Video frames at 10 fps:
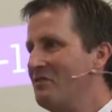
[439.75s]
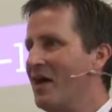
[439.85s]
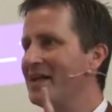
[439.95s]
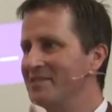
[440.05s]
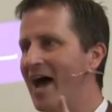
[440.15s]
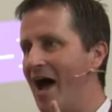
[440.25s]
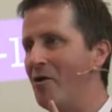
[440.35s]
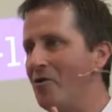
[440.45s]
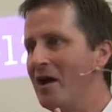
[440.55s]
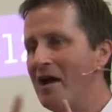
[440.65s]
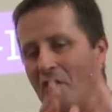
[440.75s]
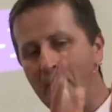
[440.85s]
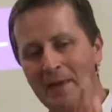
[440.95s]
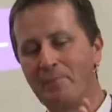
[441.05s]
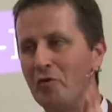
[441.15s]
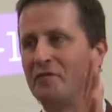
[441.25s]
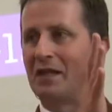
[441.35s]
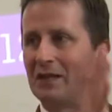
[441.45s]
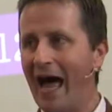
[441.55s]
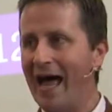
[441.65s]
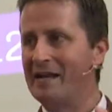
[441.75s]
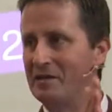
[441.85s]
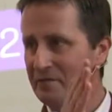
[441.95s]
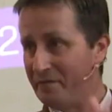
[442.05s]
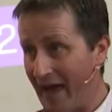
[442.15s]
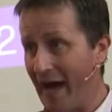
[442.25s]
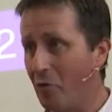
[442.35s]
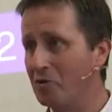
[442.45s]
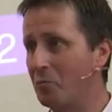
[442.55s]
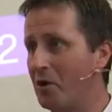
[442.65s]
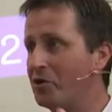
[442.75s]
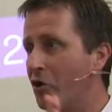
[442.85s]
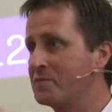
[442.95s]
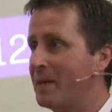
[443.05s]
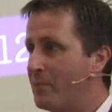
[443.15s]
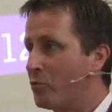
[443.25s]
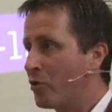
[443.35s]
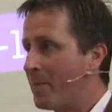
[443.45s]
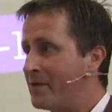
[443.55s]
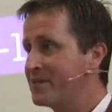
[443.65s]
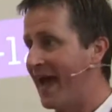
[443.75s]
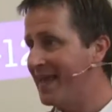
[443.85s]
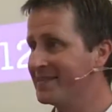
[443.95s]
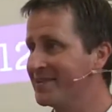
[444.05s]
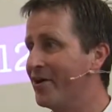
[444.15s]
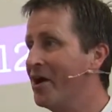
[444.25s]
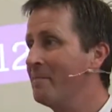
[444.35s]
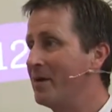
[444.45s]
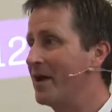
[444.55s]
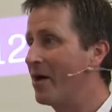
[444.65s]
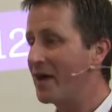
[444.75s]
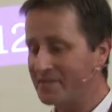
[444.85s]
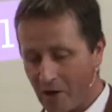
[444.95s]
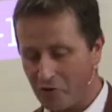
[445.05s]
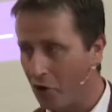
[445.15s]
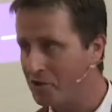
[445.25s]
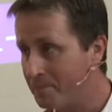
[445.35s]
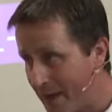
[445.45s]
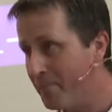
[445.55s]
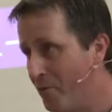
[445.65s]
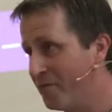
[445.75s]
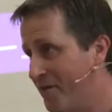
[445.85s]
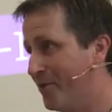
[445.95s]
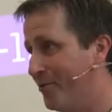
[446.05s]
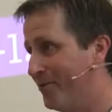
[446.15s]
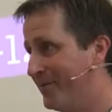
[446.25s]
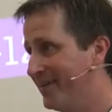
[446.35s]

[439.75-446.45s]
That's how the people of the land felt when God's people were about to enter. But now that's how God's people feel.